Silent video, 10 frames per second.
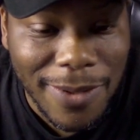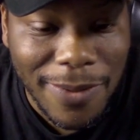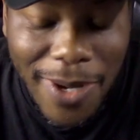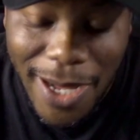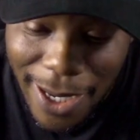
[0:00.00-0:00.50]

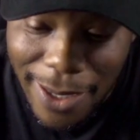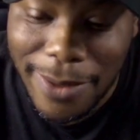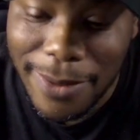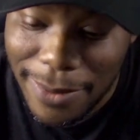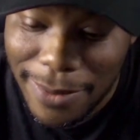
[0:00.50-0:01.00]
Wow.
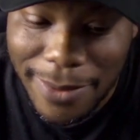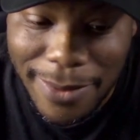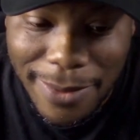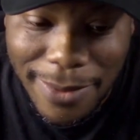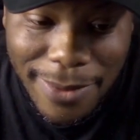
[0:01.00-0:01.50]

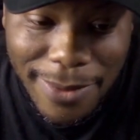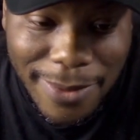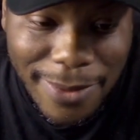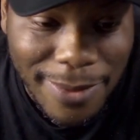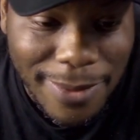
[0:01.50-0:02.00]

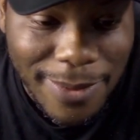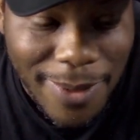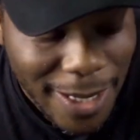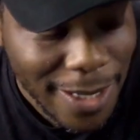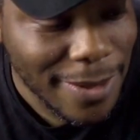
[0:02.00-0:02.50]

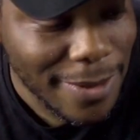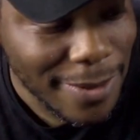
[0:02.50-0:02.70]
Wow.